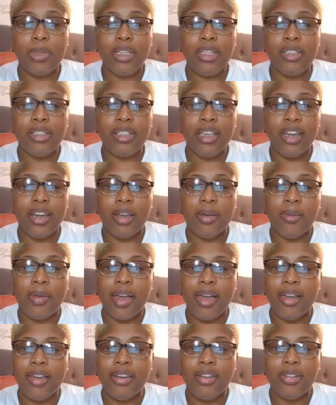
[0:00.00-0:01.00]
please sign up.
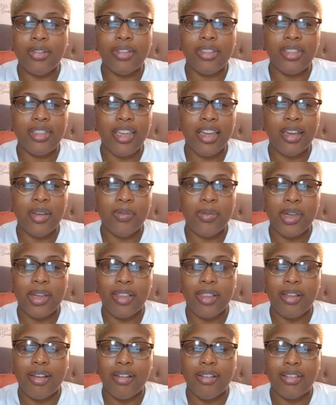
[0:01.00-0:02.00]
I know it's taken me
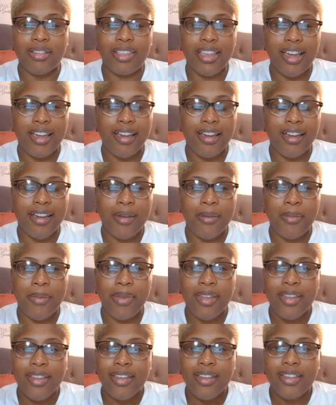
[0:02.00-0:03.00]
a long time
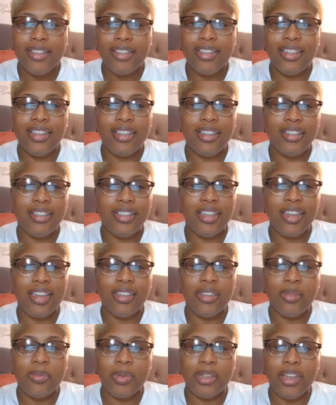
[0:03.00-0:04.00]
to get it
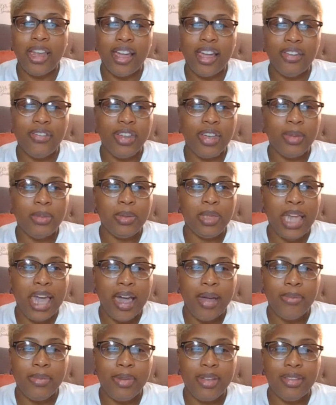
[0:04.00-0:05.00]
together, but life keeps
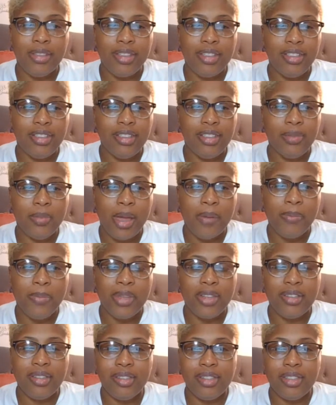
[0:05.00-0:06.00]
happening. This is my
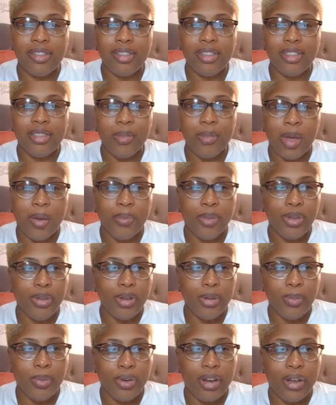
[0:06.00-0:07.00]
business. This is my
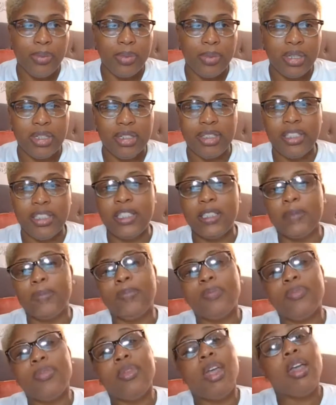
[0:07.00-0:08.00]
beauty brand business.
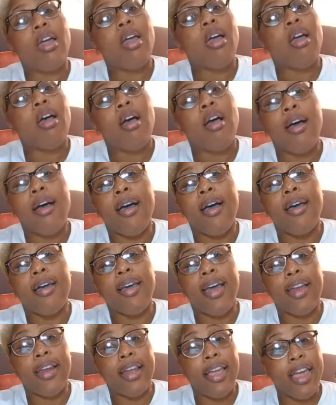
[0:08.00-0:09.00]
I
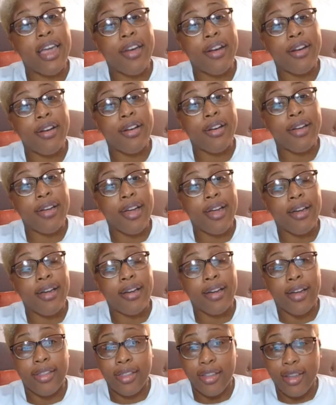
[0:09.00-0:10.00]
got hair, I
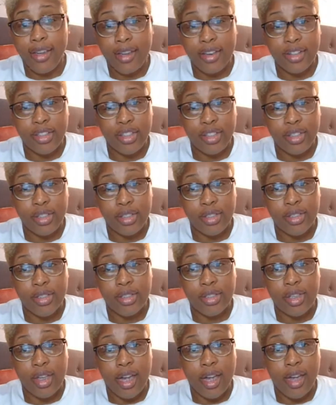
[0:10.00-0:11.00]
got
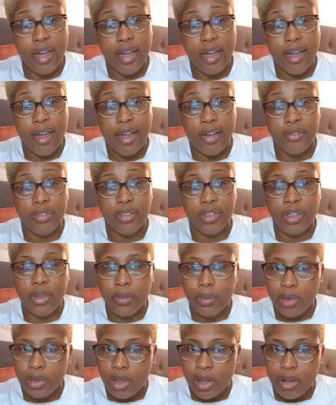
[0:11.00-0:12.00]
lashes, I have
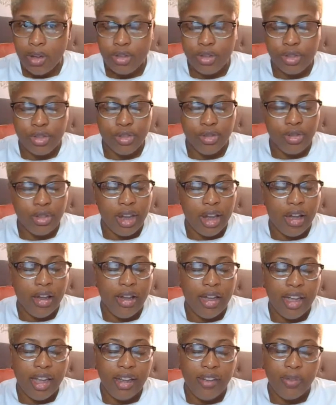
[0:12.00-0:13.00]
lip gloss soon.
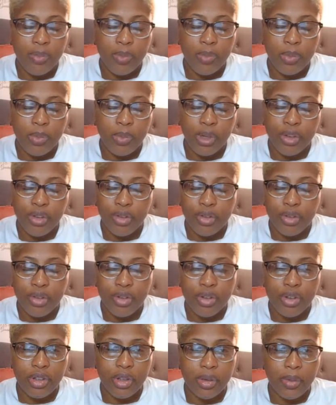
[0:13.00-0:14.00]
I'll have beard
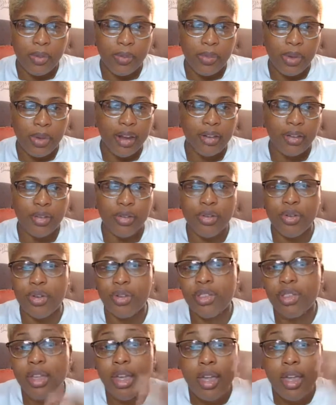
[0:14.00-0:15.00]
oil and body oils,
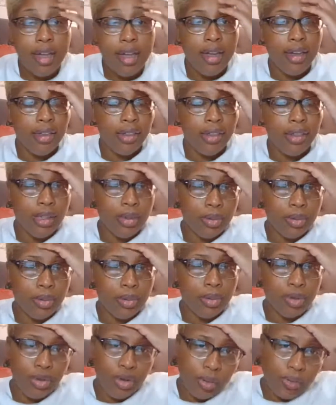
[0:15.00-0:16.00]
and lip
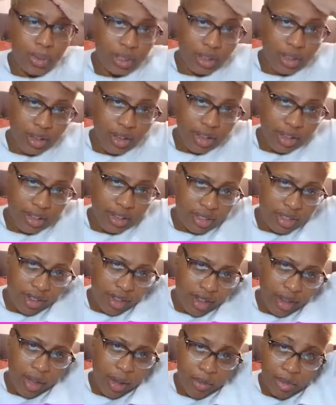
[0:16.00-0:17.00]
scrub is the next thing
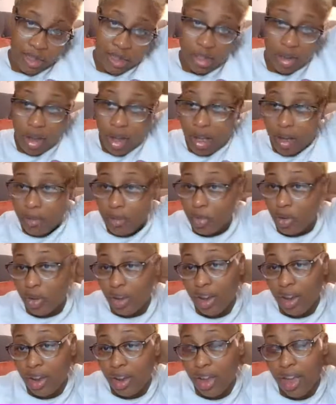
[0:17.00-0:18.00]
coming. So I'm going
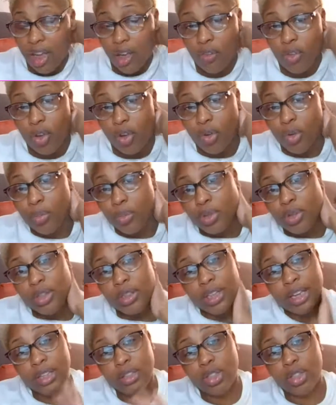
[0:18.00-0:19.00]
to have a whole beauty
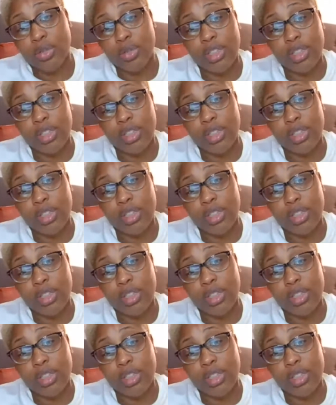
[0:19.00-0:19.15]
line. So